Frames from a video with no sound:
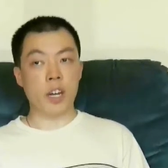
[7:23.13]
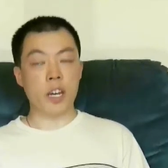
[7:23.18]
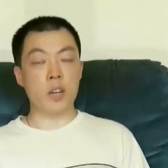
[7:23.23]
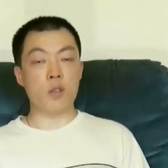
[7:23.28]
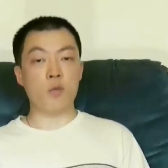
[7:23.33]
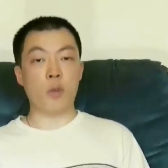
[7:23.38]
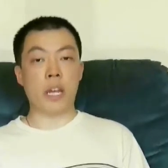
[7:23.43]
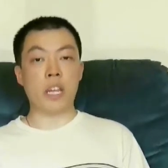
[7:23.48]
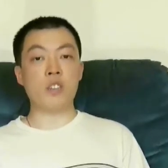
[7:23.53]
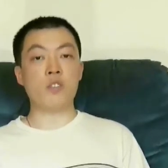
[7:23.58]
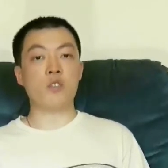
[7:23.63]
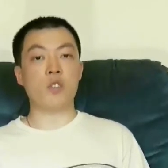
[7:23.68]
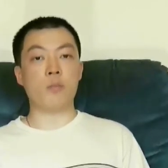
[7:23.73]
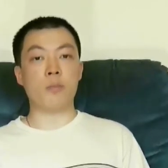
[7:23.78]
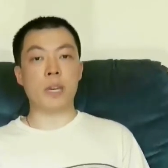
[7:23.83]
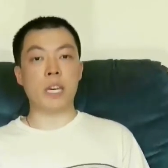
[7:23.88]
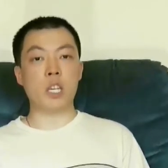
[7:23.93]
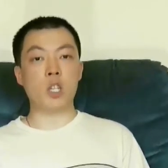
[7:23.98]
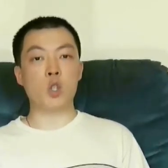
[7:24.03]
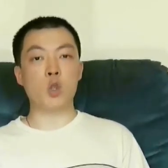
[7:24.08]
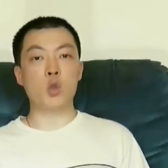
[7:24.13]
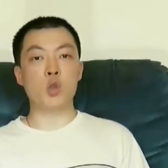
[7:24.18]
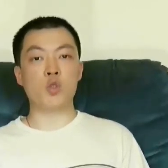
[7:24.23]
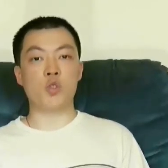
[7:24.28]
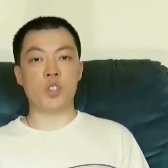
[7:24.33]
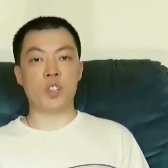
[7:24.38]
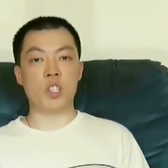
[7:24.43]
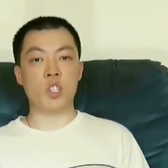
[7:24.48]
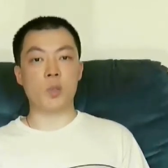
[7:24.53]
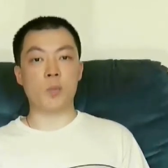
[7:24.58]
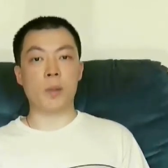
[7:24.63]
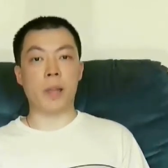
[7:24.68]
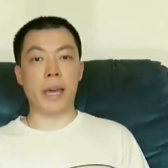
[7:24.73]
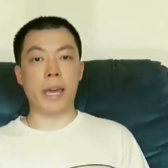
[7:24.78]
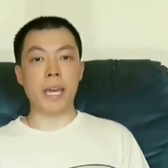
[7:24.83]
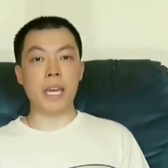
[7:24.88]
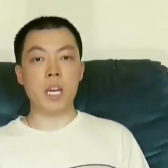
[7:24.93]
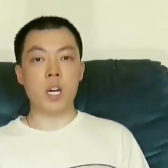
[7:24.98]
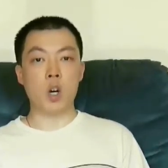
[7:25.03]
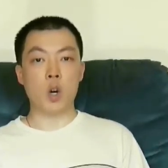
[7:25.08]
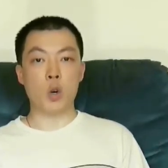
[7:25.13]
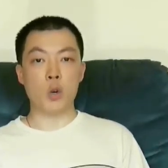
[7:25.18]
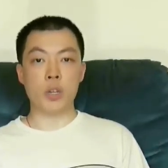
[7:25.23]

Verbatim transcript: on it range from being used for display